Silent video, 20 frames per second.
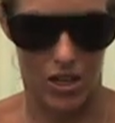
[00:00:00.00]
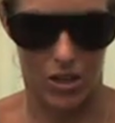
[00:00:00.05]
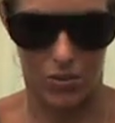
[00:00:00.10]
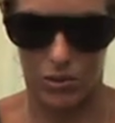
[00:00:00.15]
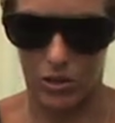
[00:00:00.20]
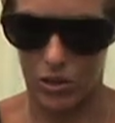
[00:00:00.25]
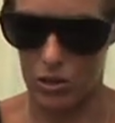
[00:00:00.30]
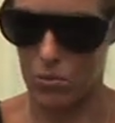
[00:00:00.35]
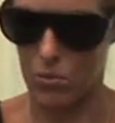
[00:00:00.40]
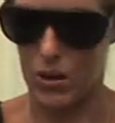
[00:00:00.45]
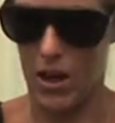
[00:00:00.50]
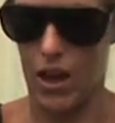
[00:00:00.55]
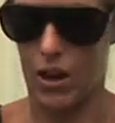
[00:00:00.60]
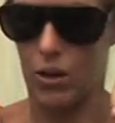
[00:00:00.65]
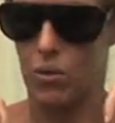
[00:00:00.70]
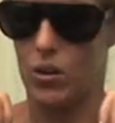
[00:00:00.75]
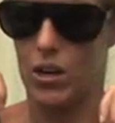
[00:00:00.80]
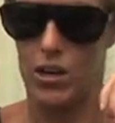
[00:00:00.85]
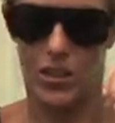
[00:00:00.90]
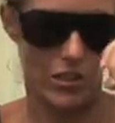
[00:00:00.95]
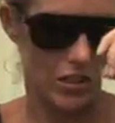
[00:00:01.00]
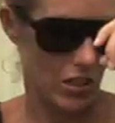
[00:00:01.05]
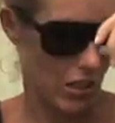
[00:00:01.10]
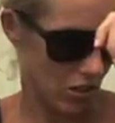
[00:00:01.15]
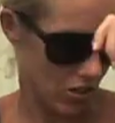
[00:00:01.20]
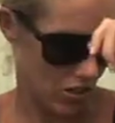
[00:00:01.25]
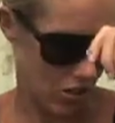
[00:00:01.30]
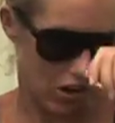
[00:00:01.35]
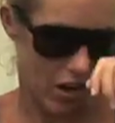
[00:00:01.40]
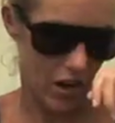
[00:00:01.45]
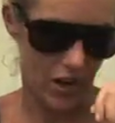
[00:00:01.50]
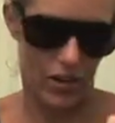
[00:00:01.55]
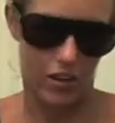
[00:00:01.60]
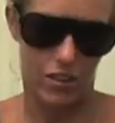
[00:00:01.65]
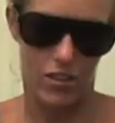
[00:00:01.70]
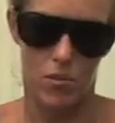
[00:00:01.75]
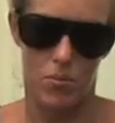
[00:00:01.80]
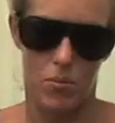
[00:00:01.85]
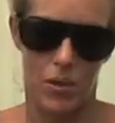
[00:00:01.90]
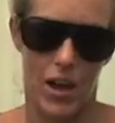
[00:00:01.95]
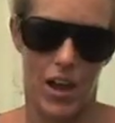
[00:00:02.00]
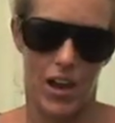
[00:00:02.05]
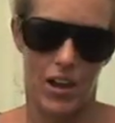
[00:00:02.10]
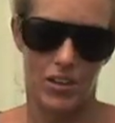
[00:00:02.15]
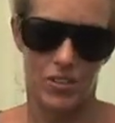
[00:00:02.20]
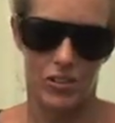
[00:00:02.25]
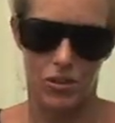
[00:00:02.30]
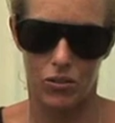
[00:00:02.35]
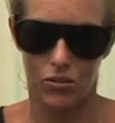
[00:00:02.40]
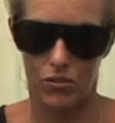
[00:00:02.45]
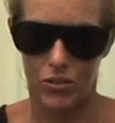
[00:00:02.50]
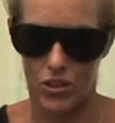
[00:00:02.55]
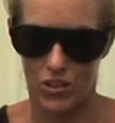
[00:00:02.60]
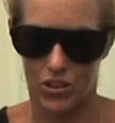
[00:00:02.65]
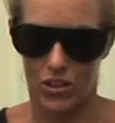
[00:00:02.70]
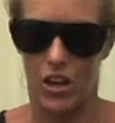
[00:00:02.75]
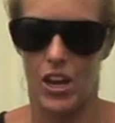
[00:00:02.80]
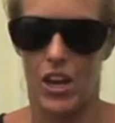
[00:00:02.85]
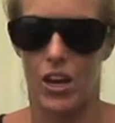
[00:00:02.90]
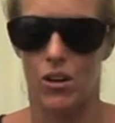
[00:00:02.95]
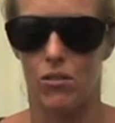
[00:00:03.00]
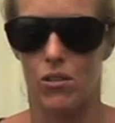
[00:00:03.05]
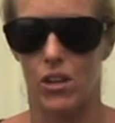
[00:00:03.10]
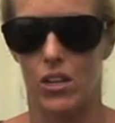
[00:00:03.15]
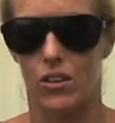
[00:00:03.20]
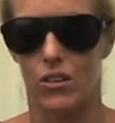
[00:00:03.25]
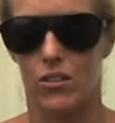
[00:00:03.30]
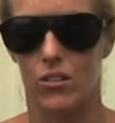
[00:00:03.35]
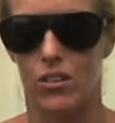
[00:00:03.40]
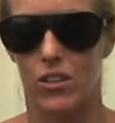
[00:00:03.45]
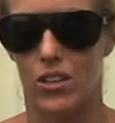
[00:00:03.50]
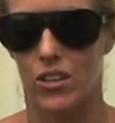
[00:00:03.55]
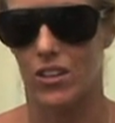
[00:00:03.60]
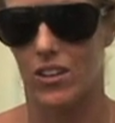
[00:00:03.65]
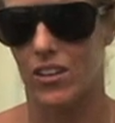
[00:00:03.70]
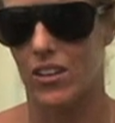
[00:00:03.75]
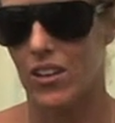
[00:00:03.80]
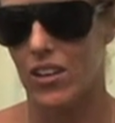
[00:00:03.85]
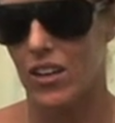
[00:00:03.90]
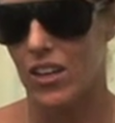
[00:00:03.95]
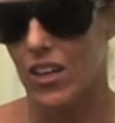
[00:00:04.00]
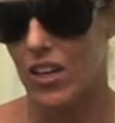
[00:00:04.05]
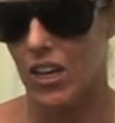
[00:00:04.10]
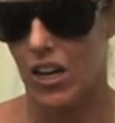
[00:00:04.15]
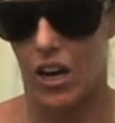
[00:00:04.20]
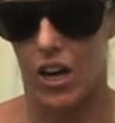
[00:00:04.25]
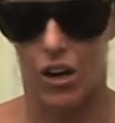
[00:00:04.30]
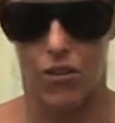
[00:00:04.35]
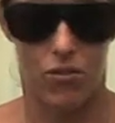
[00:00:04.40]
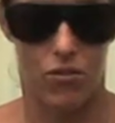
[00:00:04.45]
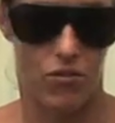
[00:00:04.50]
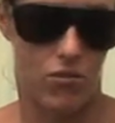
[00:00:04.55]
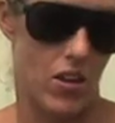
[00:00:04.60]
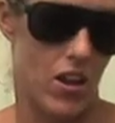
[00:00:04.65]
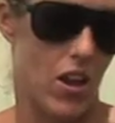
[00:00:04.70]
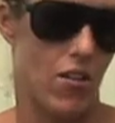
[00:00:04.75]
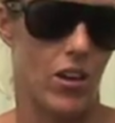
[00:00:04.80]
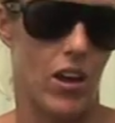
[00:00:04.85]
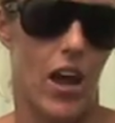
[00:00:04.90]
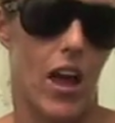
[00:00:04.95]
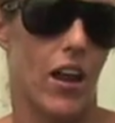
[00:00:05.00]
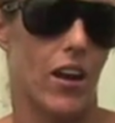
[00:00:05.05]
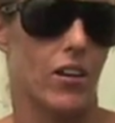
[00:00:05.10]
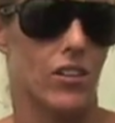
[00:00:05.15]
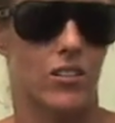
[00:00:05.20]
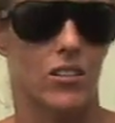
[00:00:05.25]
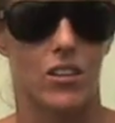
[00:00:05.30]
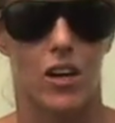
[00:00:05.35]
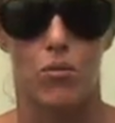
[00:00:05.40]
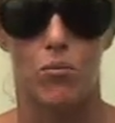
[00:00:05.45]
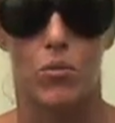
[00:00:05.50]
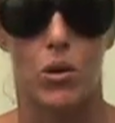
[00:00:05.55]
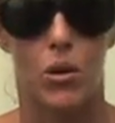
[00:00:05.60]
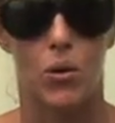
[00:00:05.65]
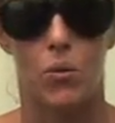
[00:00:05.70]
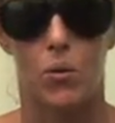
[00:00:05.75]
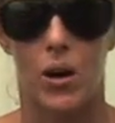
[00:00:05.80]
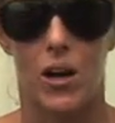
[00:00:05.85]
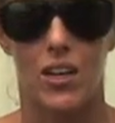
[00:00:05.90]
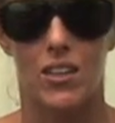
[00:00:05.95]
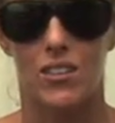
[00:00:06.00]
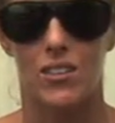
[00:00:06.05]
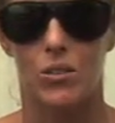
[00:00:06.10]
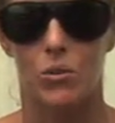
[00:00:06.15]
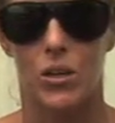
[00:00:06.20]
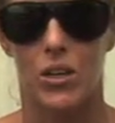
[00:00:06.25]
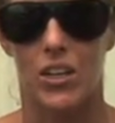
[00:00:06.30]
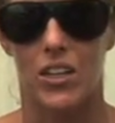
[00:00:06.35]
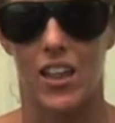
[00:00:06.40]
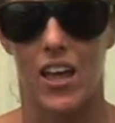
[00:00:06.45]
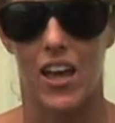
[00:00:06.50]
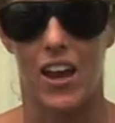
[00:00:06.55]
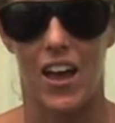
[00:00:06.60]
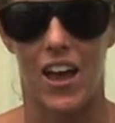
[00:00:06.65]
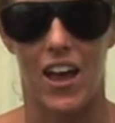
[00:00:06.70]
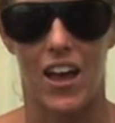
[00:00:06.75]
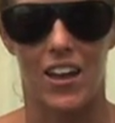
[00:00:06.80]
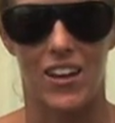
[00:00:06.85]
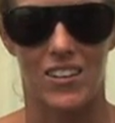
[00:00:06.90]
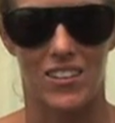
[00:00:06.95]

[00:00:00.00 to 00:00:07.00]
Little black ones, you can tighten it at the back so it fits her head really good, and I've never had a sunburnt once wearing that hat.